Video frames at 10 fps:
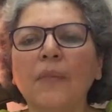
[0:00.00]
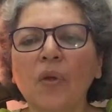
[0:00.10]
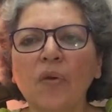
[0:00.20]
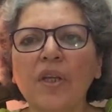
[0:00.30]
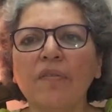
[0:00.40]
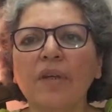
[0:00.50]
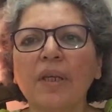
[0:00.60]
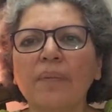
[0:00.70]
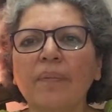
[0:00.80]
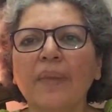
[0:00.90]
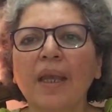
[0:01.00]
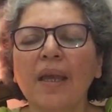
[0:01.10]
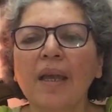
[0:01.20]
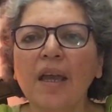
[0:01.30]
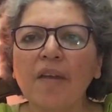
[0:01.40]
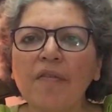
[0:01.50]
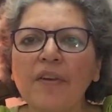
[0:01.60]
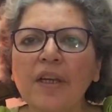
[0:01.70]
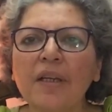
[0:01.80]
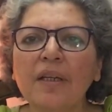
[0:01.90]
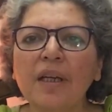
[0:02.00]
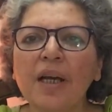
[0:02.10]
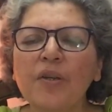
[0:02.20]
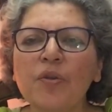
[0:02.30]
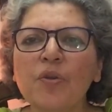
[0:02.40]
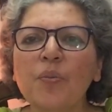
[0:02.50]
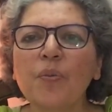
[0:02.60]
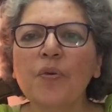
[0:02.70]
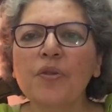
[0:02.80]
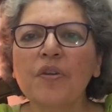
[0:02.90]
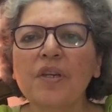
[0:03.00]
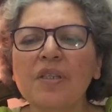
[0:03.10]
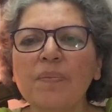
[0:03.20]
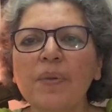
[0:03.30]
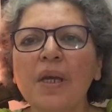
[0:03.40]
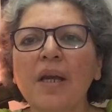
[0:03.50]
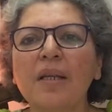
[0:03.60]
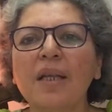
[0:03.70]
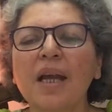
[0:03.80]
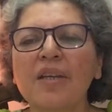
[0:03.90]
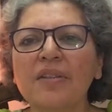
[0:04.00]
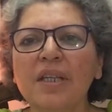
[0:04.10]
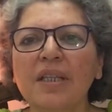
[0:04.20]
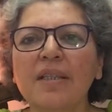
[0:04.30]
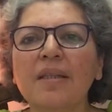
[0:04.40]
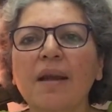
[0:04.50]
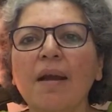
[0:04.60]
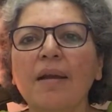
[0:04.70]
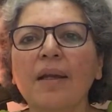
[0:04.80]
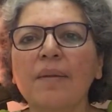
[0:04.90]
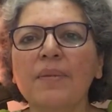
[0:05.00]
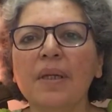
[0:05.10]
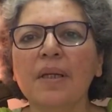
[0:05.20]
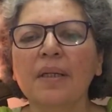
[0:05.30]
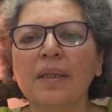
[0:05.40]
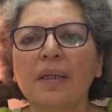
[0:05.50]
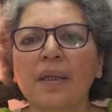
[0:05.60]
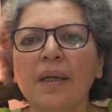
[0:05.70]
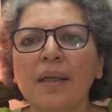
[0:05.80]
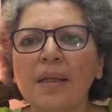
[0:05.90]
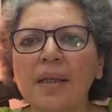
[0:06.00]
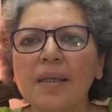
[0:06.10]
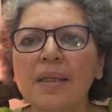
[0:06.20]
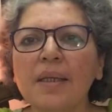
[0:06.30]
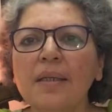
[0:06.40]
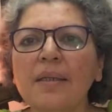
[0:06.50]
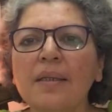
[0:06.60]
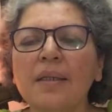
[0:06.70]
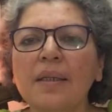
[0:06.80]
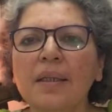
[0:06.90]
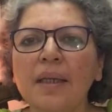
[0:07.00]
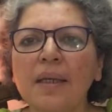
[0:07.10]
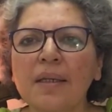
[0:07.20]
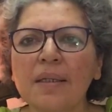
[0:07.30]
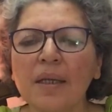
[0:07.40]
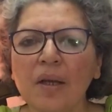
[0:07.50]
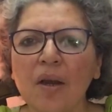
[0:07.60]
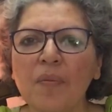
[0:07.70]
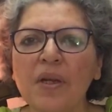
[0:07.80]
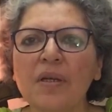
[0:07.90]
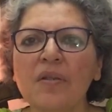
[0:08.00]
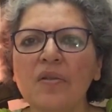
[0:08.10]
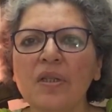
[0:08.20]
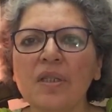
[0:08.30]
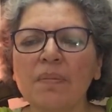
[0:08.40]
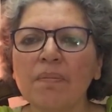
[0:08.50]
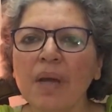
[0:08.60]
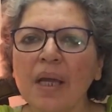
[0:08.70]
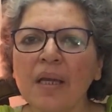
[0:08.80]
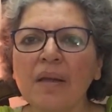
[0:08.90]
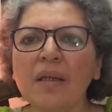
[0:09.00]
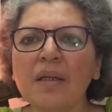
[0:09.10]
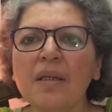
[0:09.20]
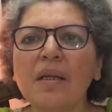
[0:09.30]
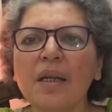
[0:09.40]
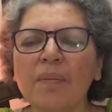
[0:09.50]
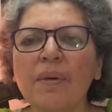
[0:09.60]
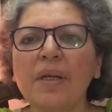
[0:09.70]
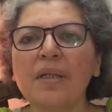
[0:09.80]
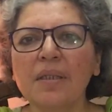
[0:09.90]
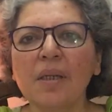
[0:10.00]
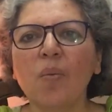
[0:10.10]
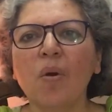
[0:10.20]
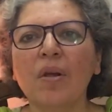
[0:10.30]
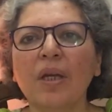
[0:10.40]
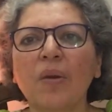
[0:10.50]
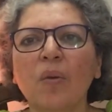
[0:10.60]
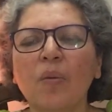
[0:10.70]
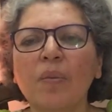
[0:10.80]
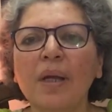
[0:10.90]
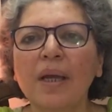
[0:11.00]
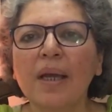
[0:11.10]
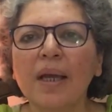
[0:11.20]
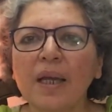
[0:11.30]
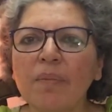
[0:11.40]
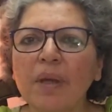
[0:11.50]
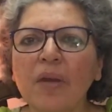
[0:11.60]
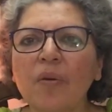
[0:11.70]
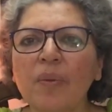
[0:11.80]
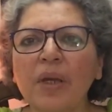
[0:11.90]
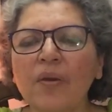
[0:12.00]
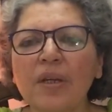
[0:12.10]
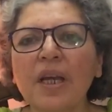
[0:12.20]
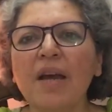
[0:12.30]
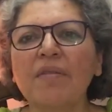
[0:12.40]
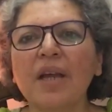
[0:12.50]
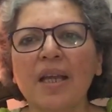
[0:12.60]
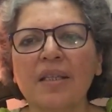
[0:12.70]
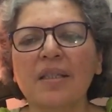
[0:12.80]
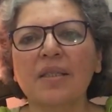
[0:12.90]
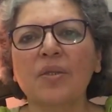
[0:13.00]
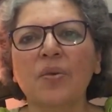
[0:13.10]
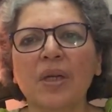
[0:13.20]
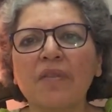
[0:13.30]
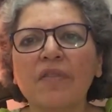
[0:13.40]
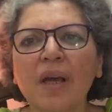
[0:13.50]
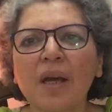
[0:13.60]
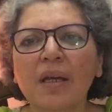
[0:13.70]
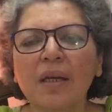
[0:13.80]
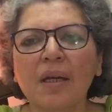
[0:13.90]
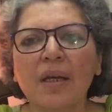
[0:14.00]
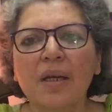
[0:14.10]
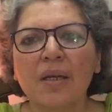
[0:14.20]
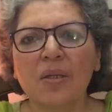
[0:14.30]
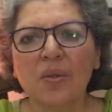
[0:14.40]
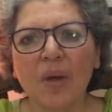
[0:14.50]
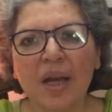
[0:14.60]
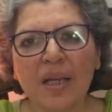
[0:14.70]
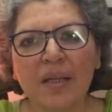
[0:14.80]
Good evening. Every year I used to post a recipe under the hashtag Dastarkhwan Ramzan. This year there is economic distress, migrant labor is still walking home and may or may not have access to an iftar. So I